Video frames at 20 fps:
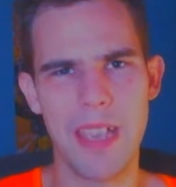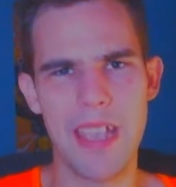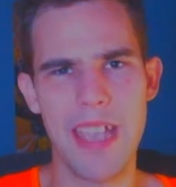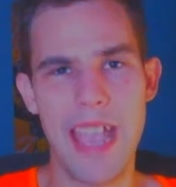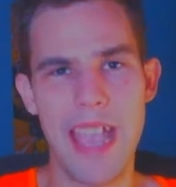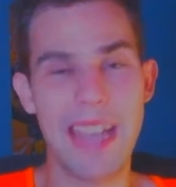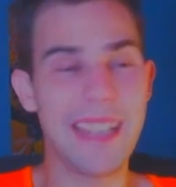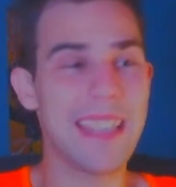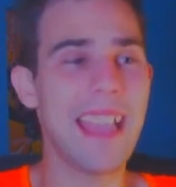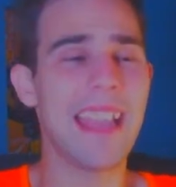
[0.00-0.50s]

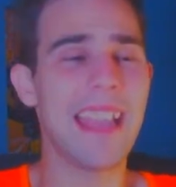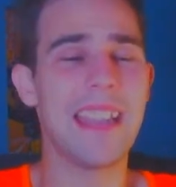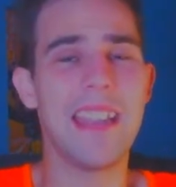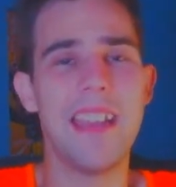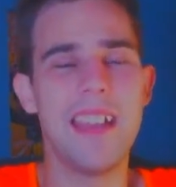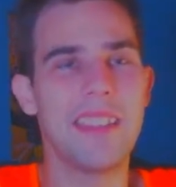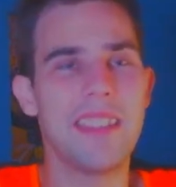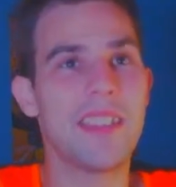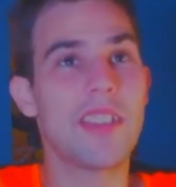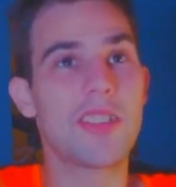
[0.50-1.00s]
And again,
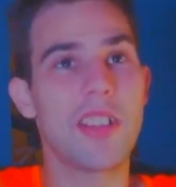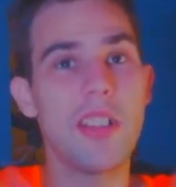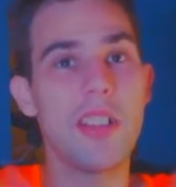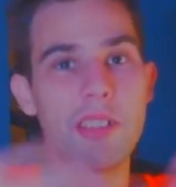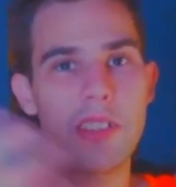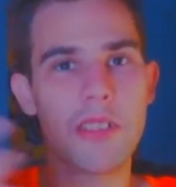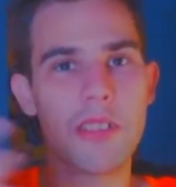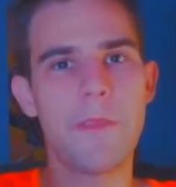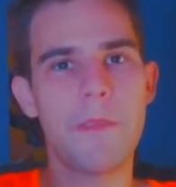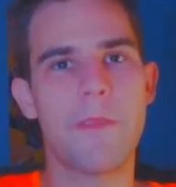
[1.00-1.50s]
there's
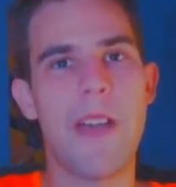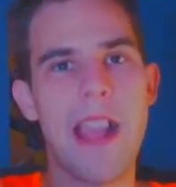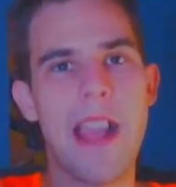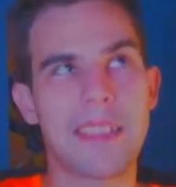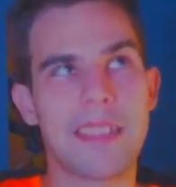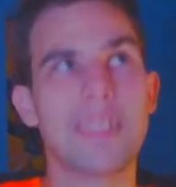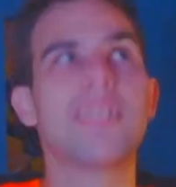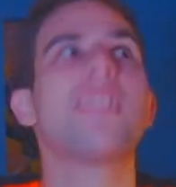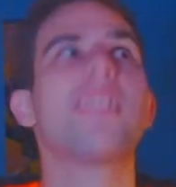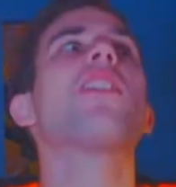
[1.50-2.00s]
also the fact
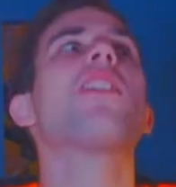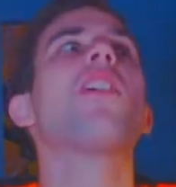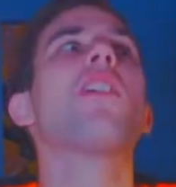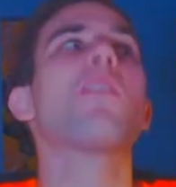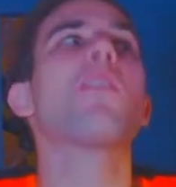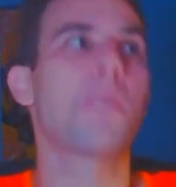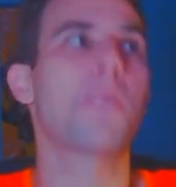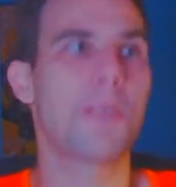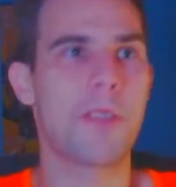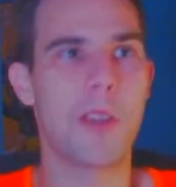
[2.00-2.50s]
that there are
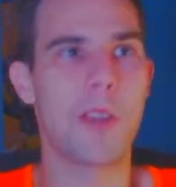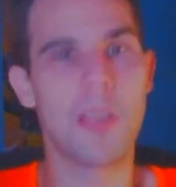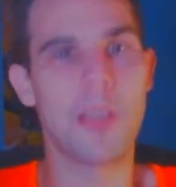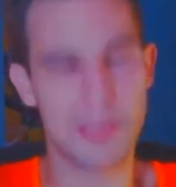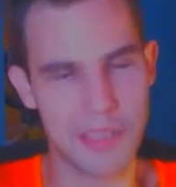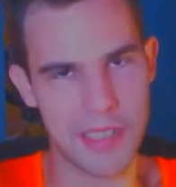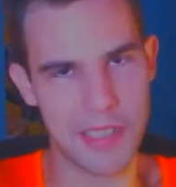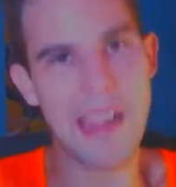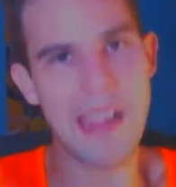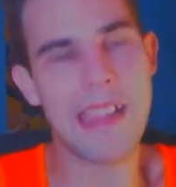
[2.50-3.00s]

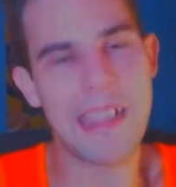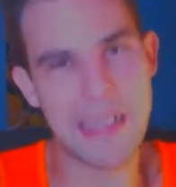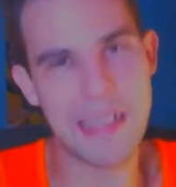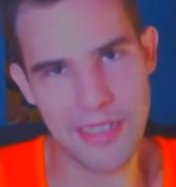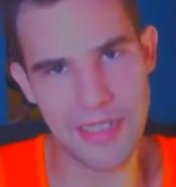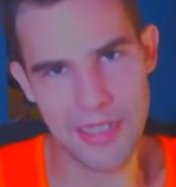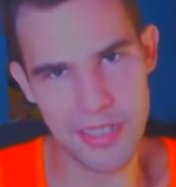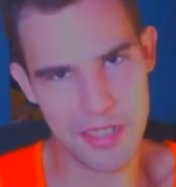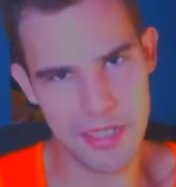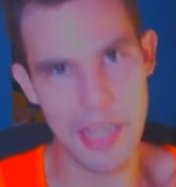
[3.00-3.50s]
13
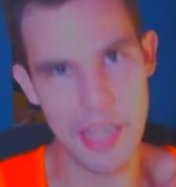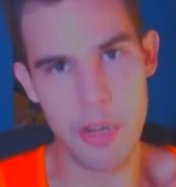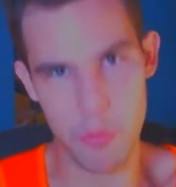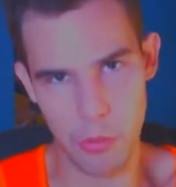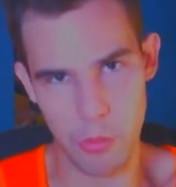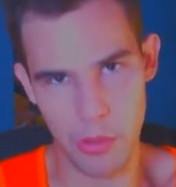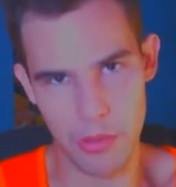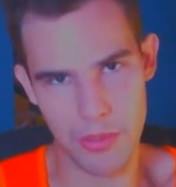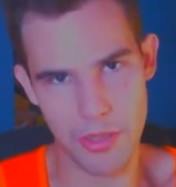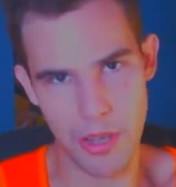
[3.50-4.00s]

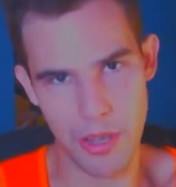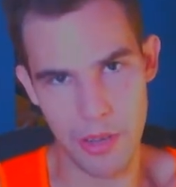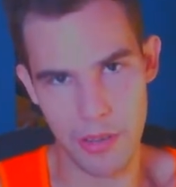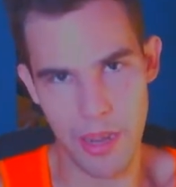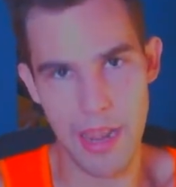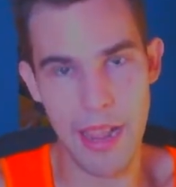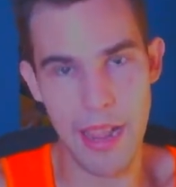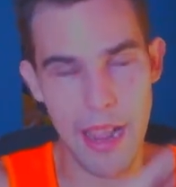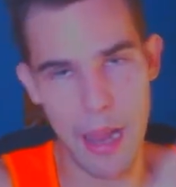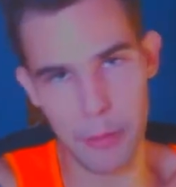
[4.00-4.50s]
sequels,
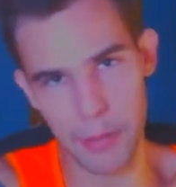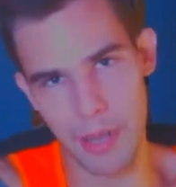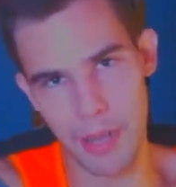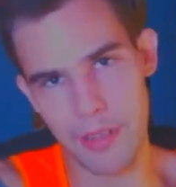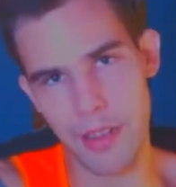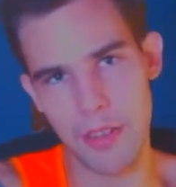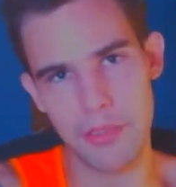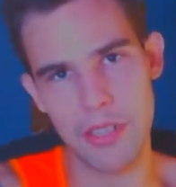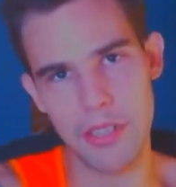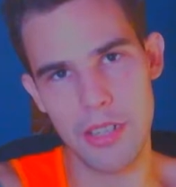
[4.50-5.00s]
okay? I'm not
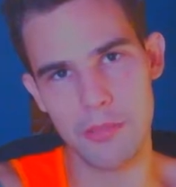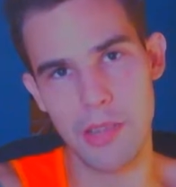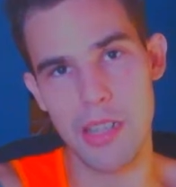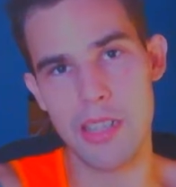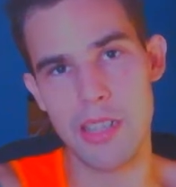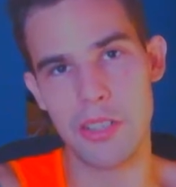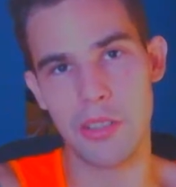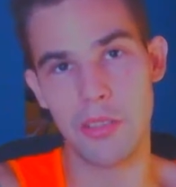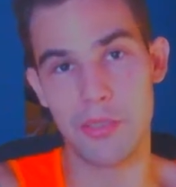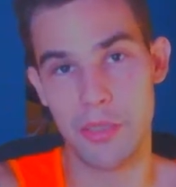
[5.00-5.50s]
counting the
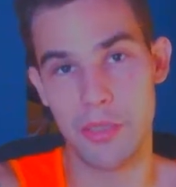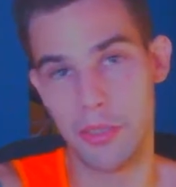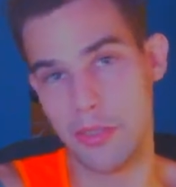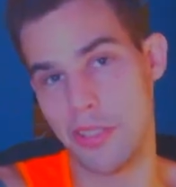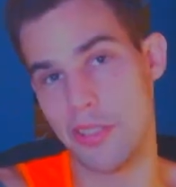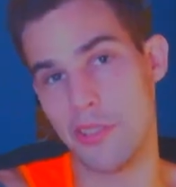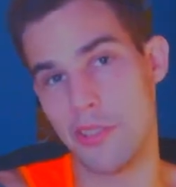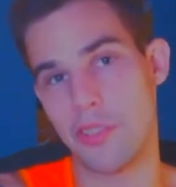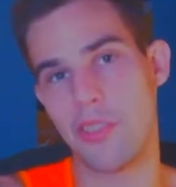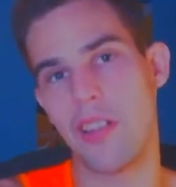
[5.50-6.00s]
original. The
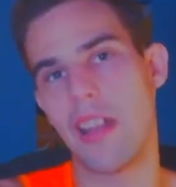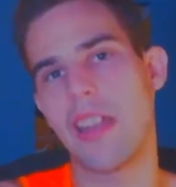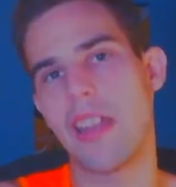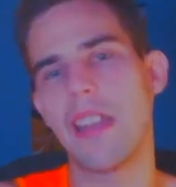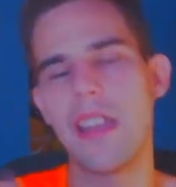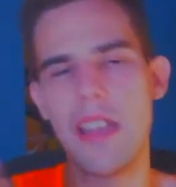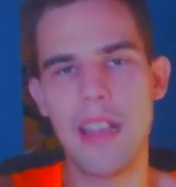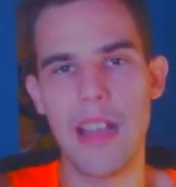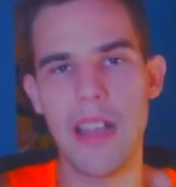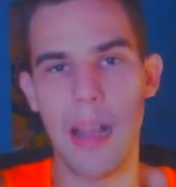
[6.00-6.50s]
original's great.
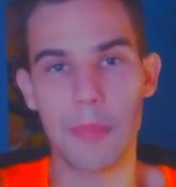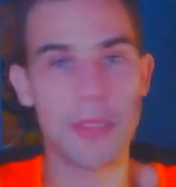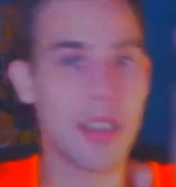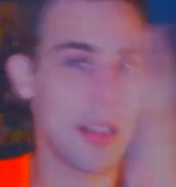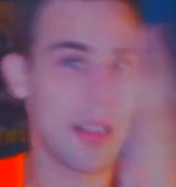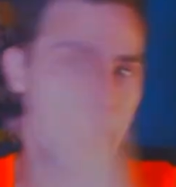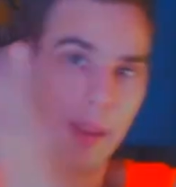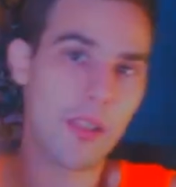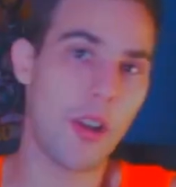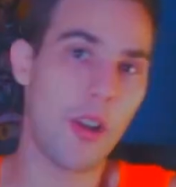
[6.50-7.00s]
I'm talking
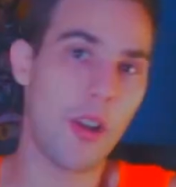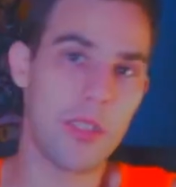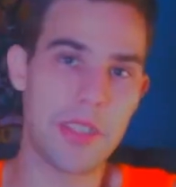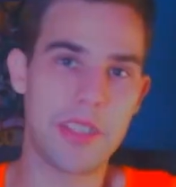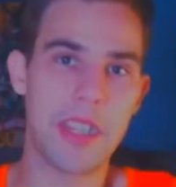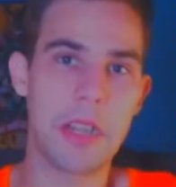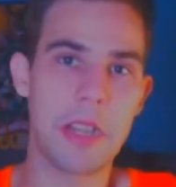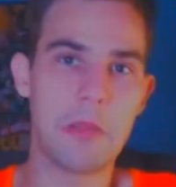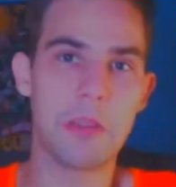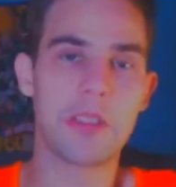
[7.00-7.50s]
about all the
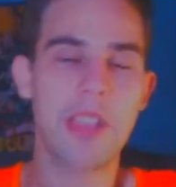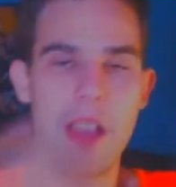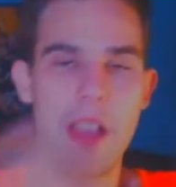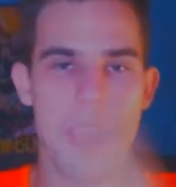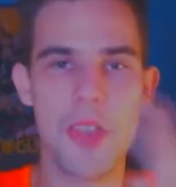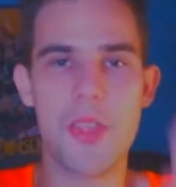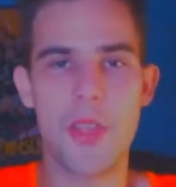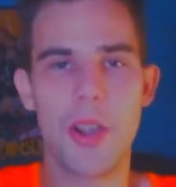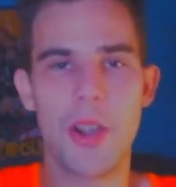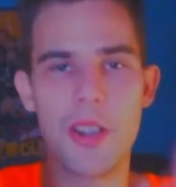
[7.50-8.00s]
sequels.
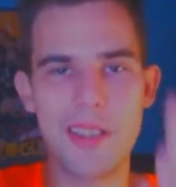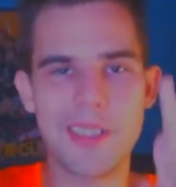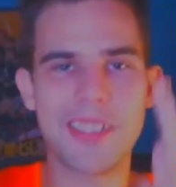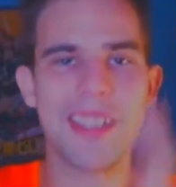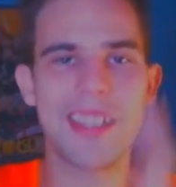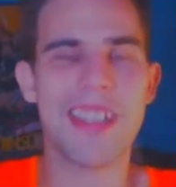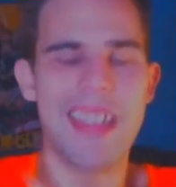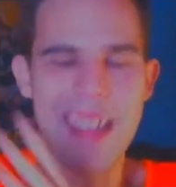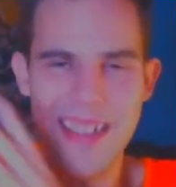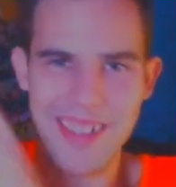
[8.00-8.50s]

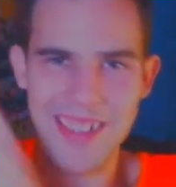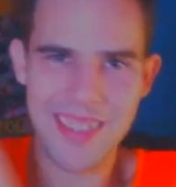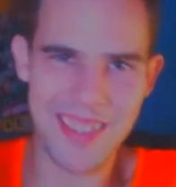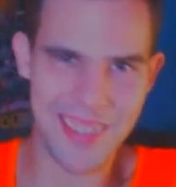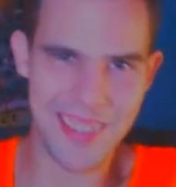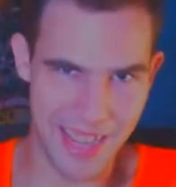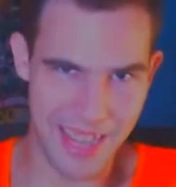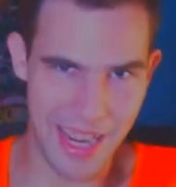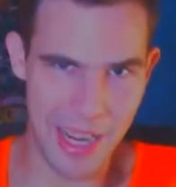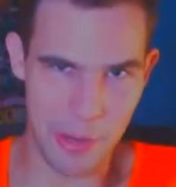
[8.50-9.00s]
13
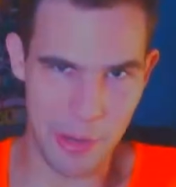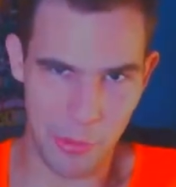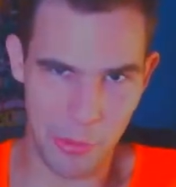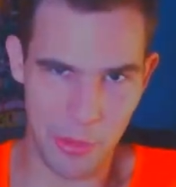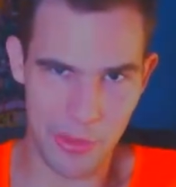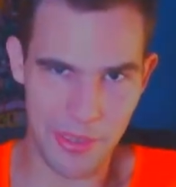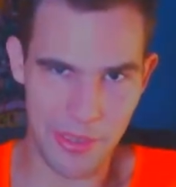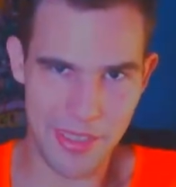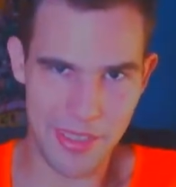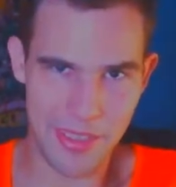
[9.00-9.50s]

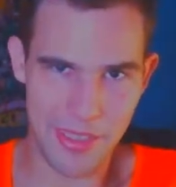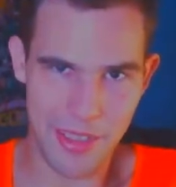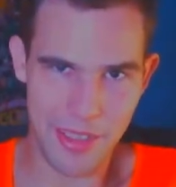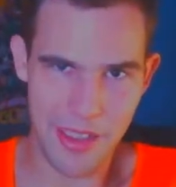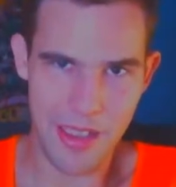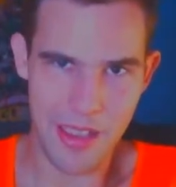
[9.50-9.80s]
sequels.